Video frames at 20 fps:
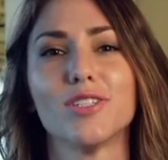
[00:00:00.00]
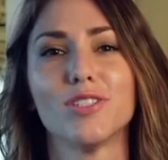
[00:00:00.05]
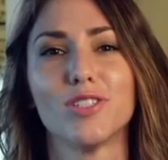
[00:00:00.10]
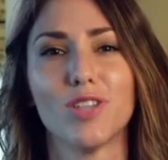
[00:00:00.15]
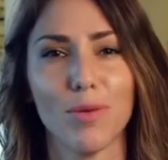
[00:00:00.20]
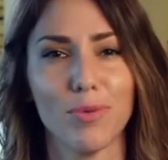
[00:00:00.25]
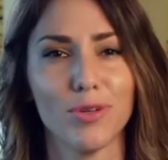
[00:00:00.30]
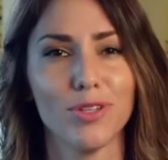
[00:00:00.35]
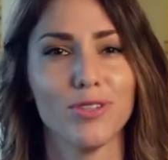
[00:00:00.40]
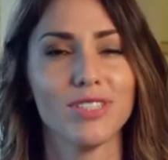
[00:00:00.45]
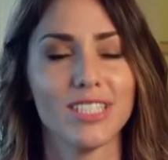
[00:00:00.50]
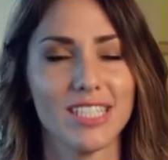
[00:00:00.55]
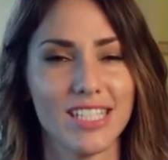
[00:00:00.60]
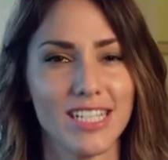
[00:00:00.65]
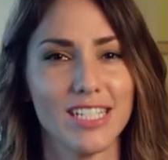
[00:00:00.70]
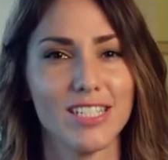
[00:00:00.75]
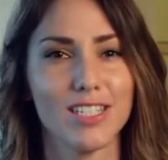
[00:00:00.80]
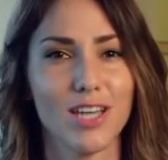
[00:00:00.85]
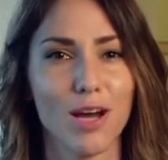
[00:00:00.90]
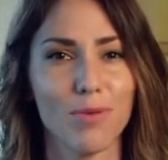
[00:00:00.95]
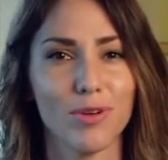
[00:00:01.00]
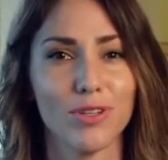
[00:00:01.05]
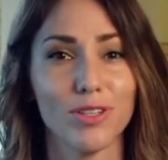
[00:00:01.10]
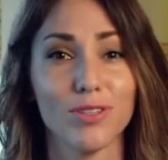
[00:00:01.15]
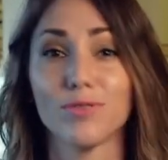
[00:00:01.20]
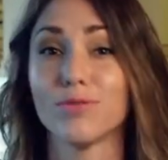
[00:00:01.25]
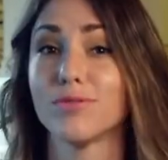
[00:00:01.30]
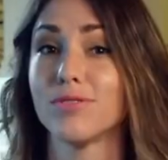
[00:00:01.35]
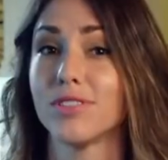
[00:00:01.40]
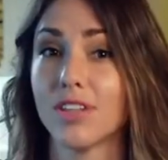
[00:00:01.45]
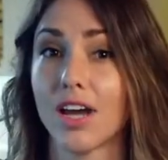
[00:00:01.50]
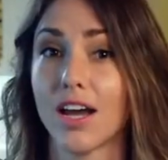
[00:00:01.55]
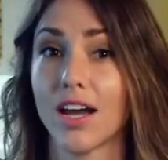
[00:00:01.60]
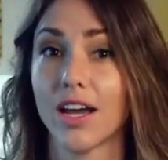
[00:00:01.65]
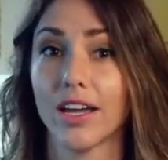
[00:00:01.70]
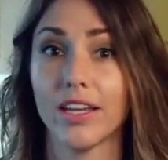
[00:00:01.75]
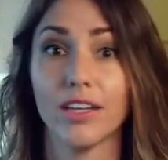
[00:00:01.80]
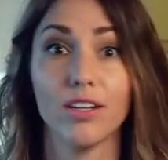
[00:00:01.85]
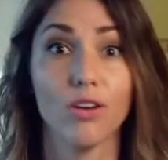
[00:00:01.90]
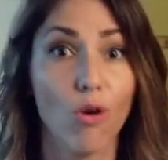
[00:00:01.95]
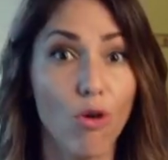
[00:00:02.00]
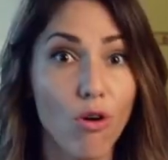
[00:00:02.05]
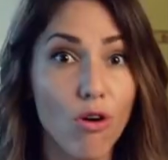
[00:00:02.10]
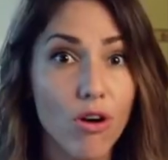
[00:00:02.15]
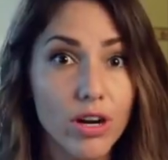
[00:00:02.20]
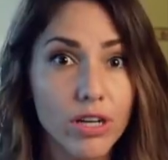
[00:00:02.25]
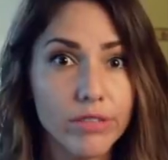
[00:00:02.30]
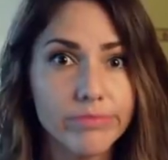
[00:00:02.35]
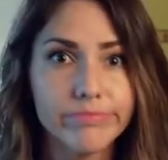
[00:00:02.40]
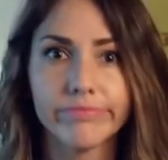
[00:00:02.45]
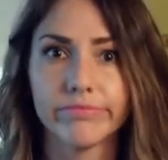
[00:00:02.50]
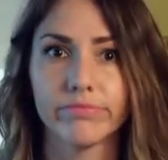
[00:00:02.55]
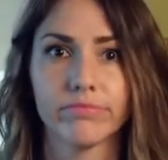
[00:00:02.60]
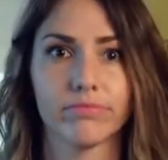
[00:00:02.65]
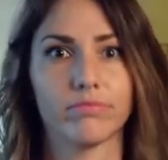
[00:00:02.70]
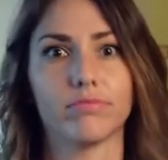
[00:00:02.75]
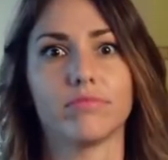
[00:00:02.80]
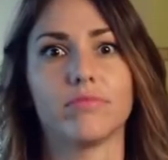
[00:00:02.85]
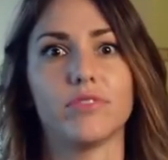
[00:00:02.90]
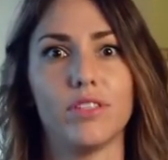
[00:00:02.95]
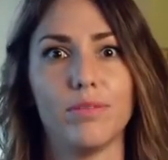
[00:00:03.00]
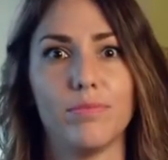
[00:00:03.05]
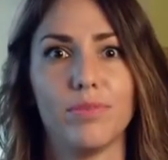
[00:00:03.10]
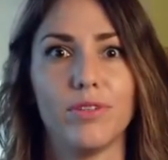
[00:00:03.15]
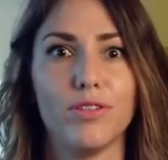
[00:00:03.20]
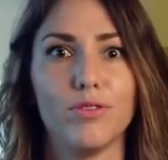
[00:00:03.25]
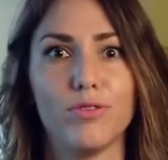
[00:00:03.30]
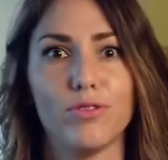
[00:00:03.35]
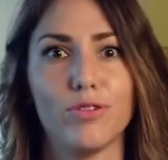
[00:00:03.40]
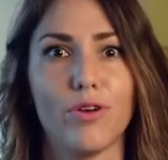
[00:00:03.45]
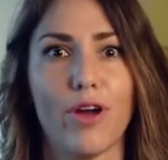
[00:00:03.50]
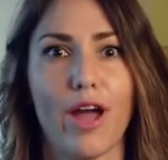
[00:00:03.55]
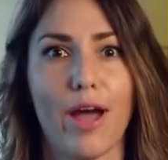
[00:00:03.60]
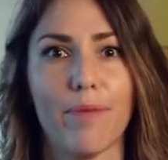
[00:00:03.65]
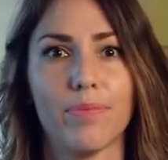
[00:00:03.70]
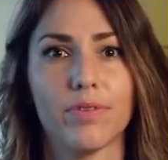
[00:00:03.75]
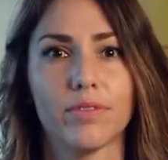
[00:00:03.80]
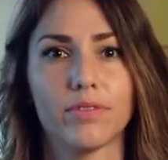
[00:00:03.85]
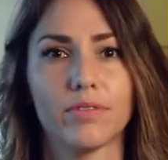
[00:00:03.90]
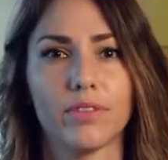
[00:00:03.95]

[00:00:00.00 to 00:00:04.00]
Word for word: W D W DINE or simply use your app.